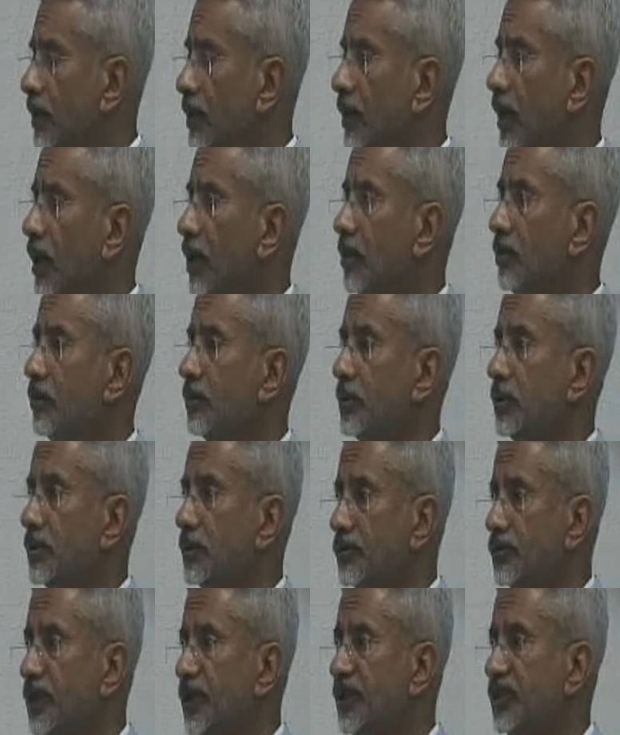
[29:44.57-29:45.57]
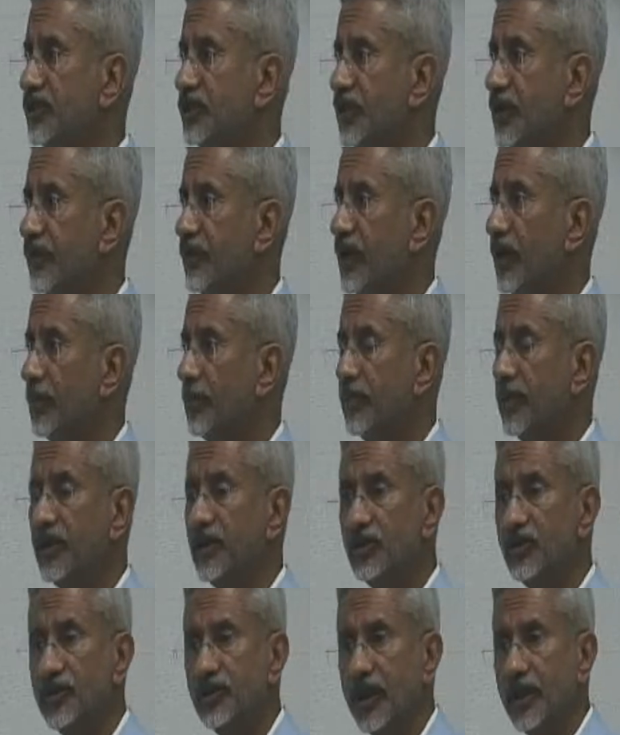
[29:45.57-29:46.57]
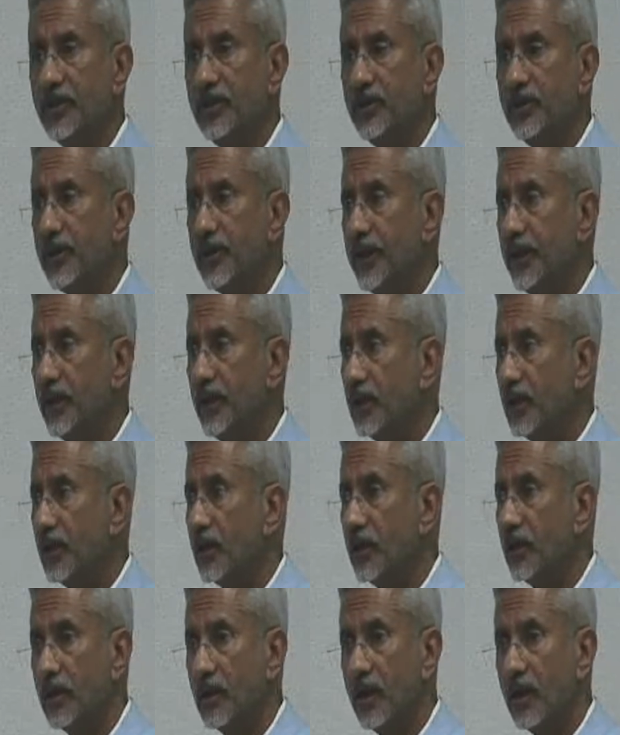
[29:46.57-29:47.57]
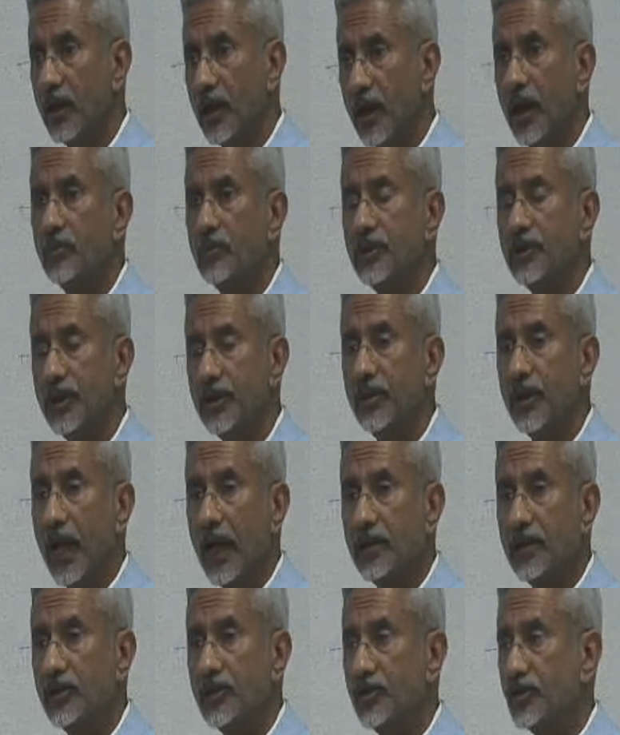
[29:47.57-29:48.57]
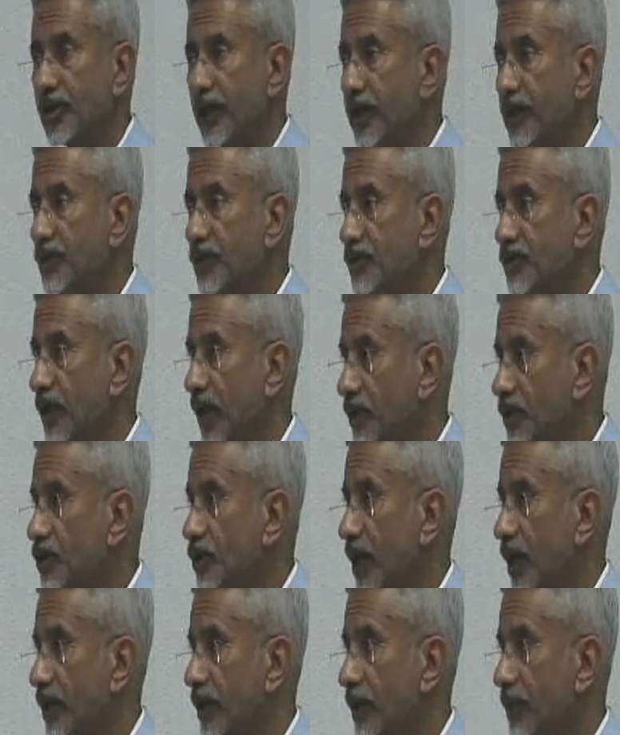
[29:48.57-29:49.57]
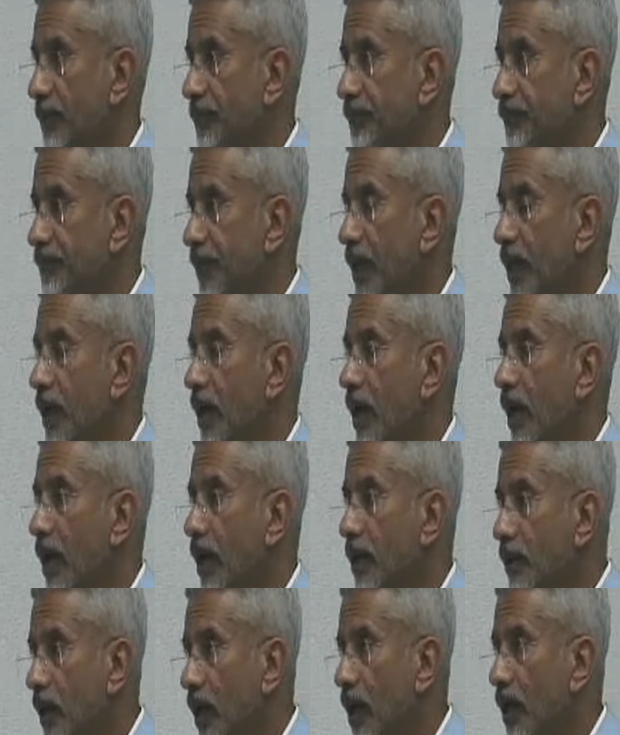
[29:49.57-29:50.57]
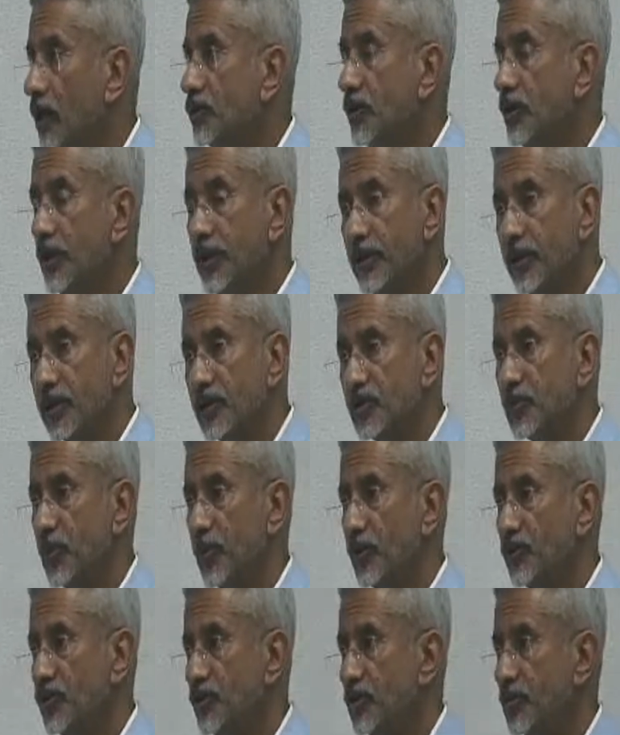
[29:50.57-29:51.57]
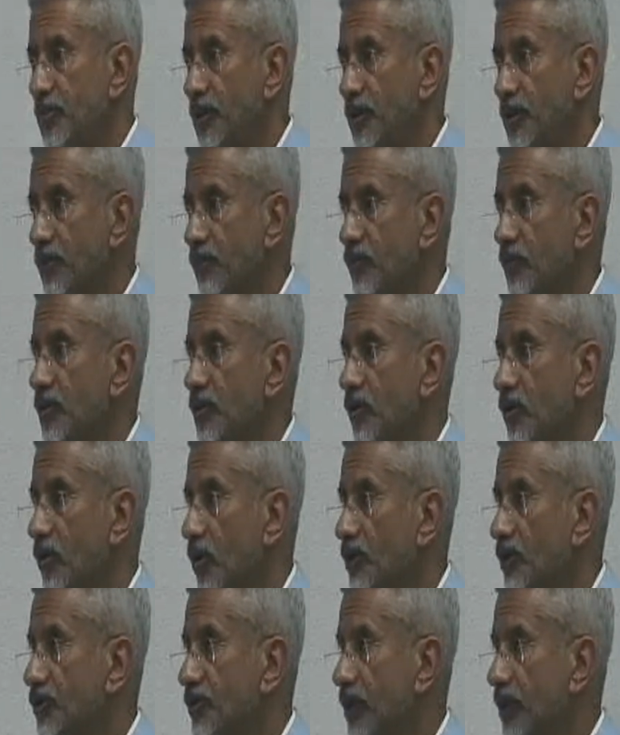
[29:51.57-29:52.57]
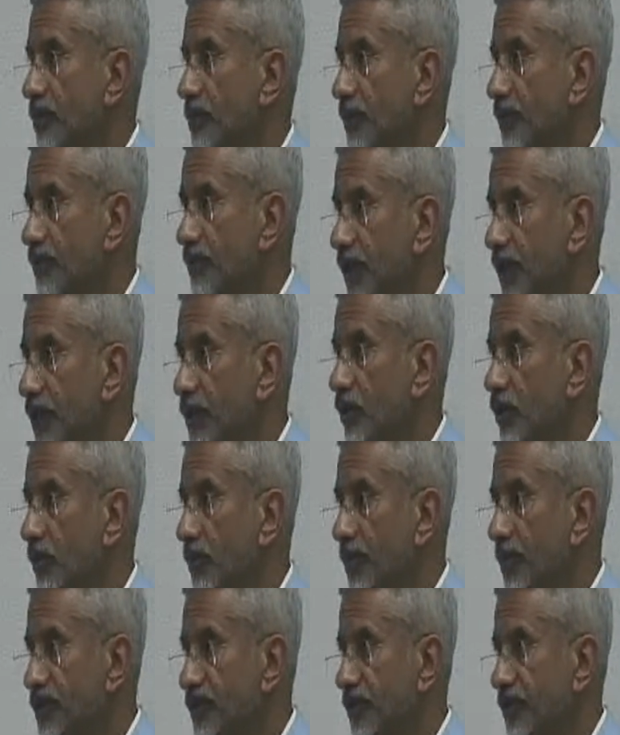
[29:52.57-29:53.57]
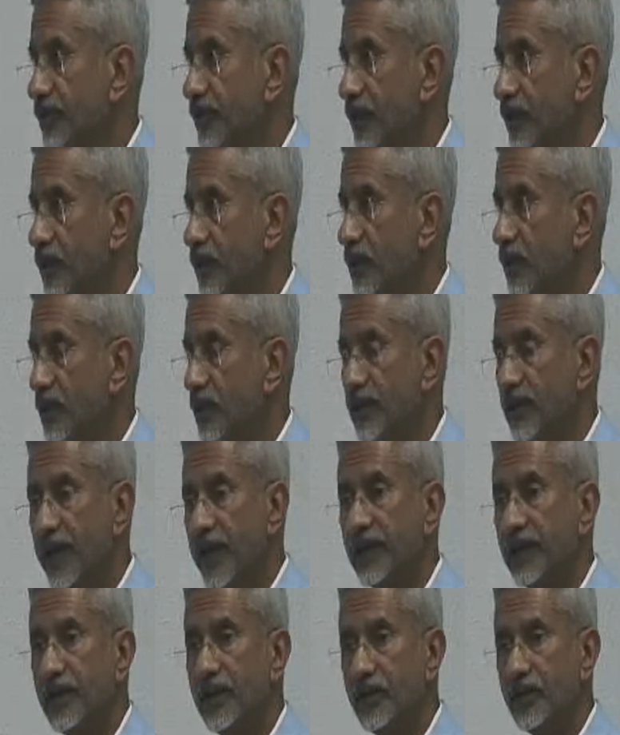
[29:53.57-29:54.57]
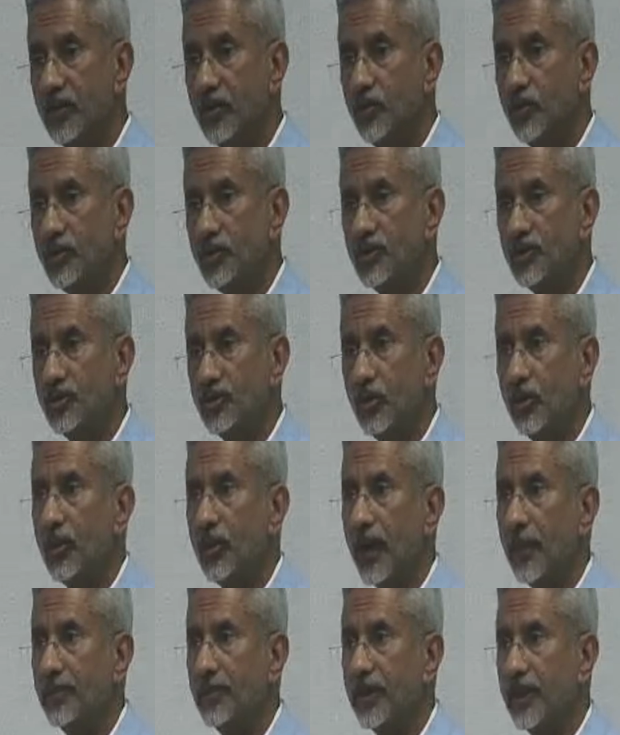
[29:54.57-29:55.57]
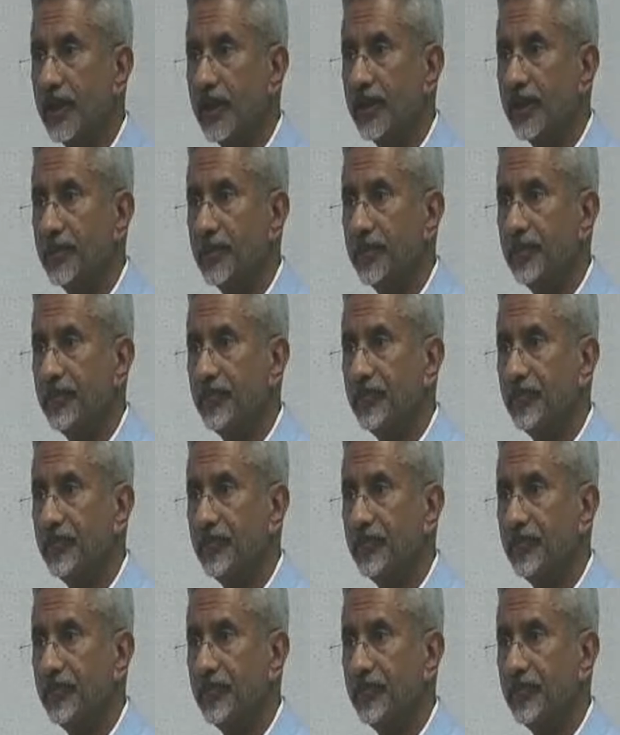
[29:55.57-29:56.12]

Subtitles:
Now, these developments centering around the United States and China are largely responsible for the concept of the Indo-Pacific taking root so rapidly.